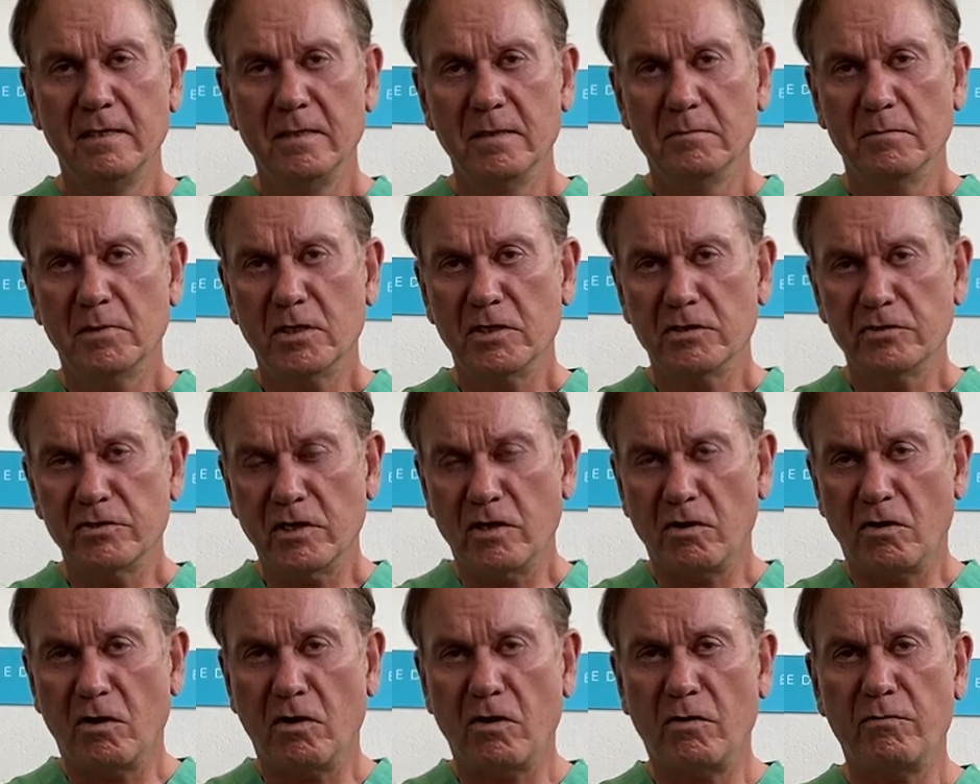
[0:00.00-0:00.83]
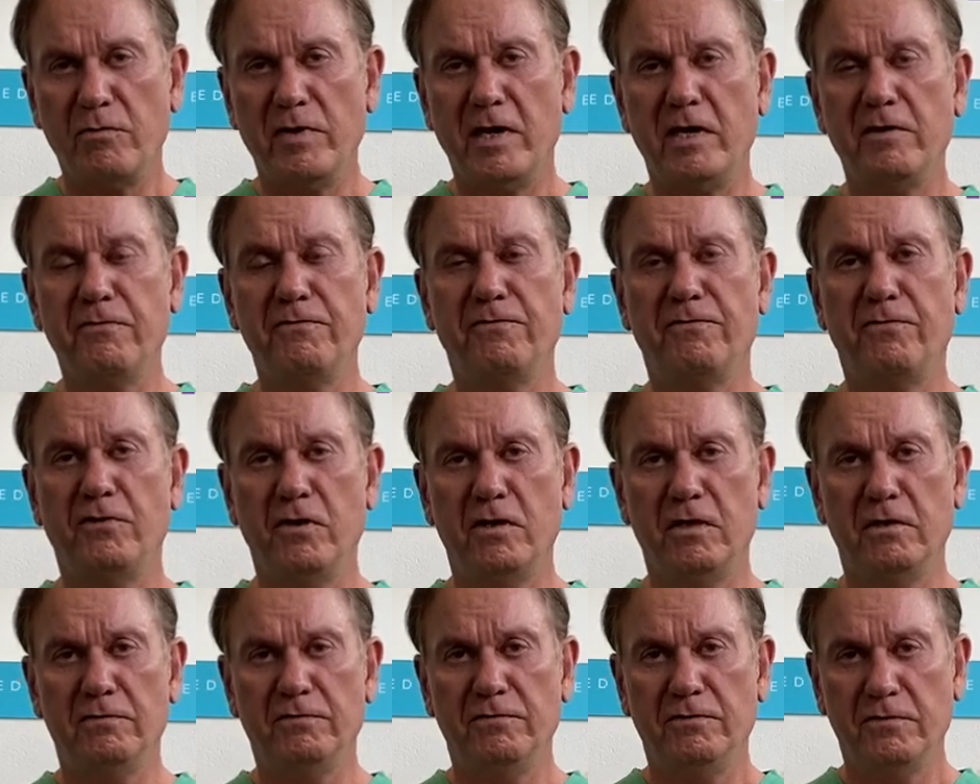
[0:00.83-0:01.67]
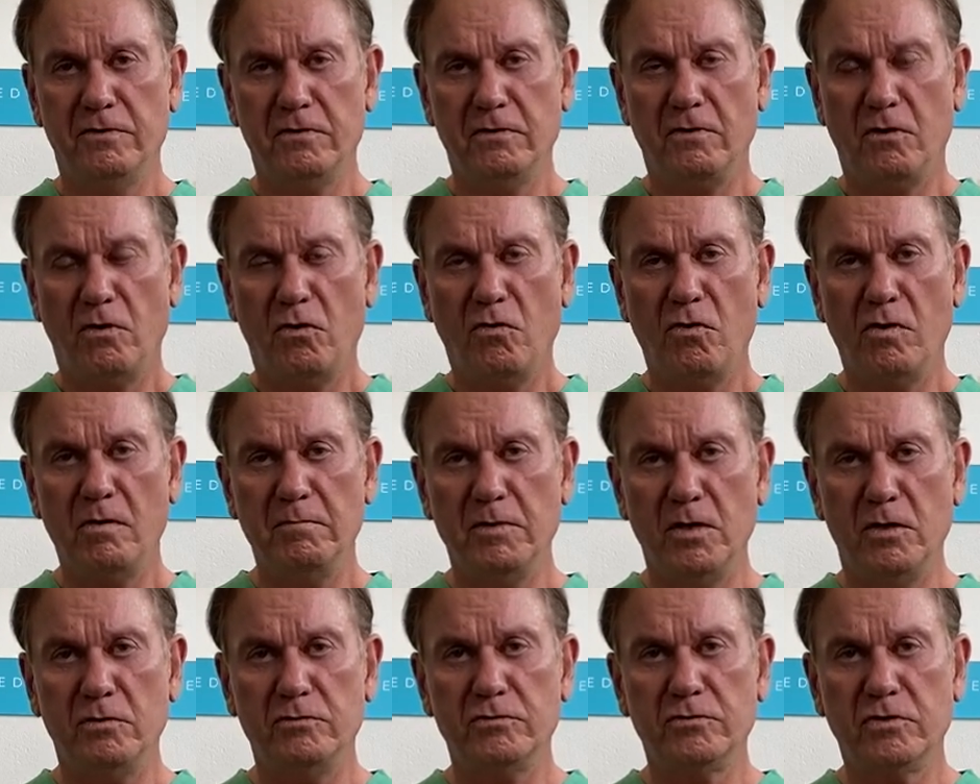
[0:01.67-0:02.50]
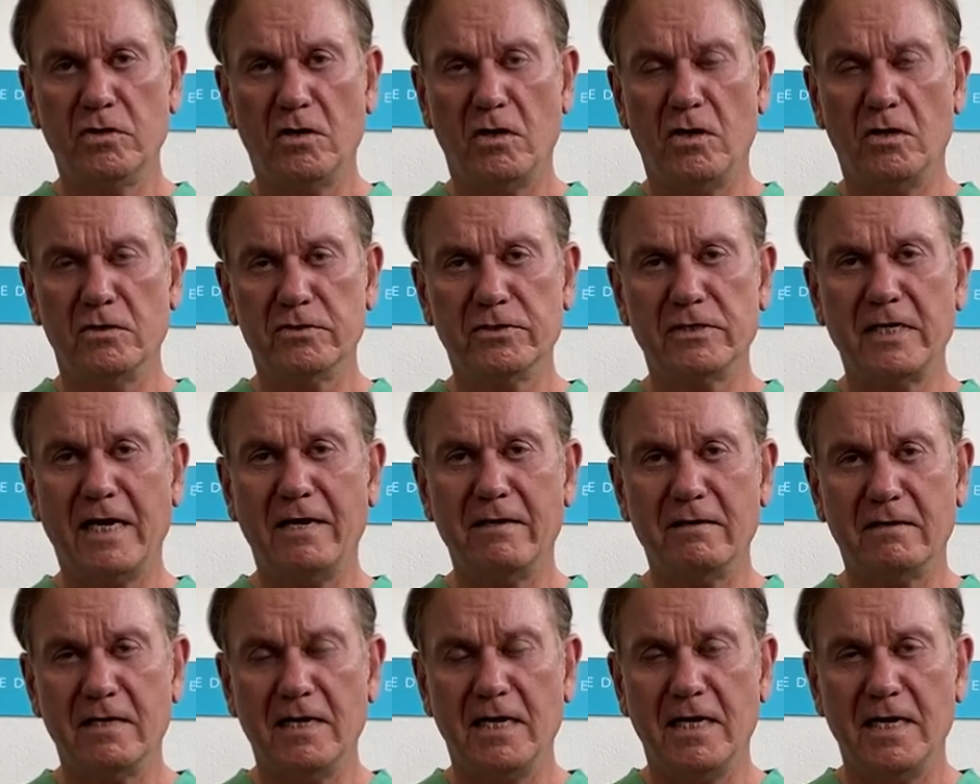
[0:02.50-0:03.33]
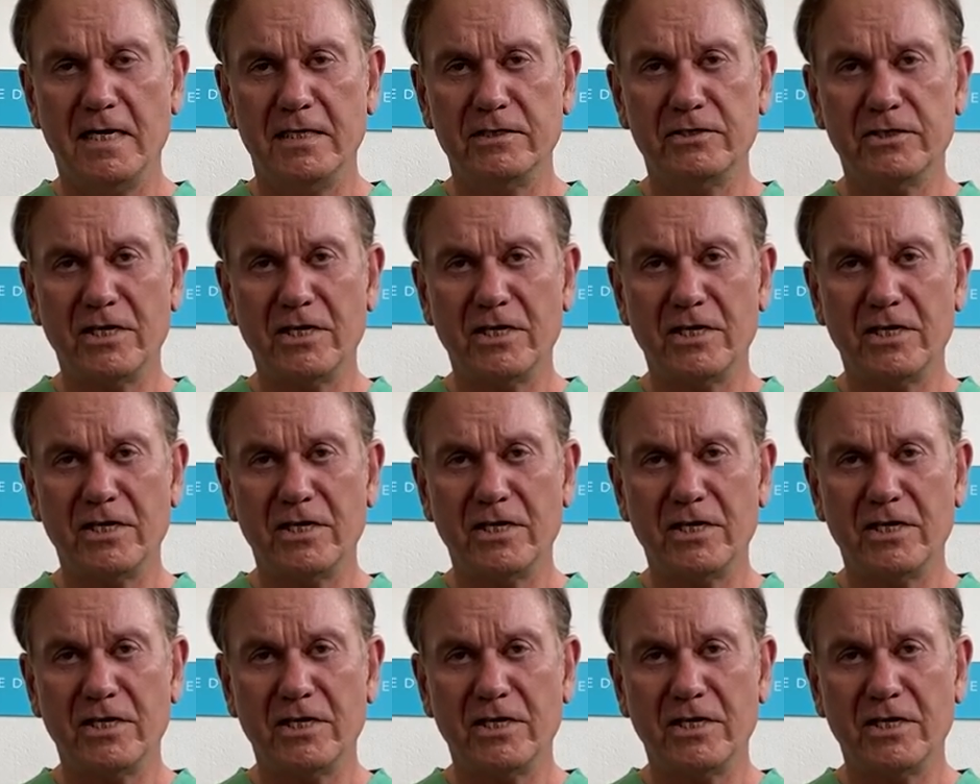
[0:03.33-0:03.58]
because they're already full of hormones called cytokines,